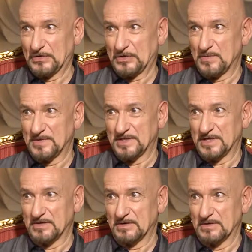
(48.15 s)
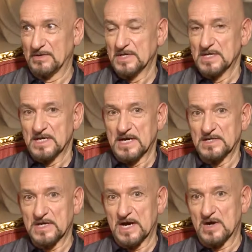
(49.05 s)
comedy hero.
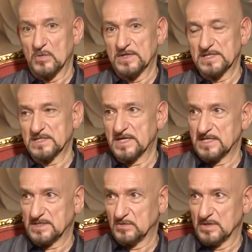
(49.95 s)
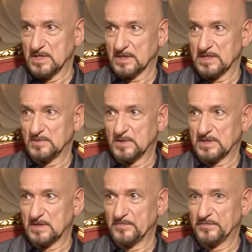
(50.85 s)
And now, with his later work, he's
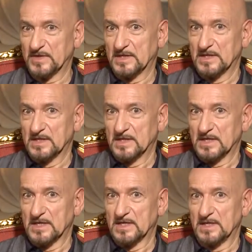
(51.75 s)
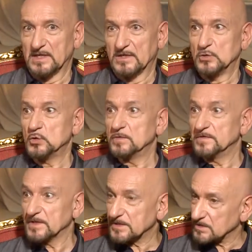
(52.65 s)
become a
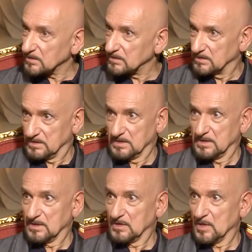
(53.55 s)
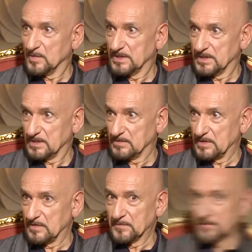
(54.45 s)
universal comedy hero.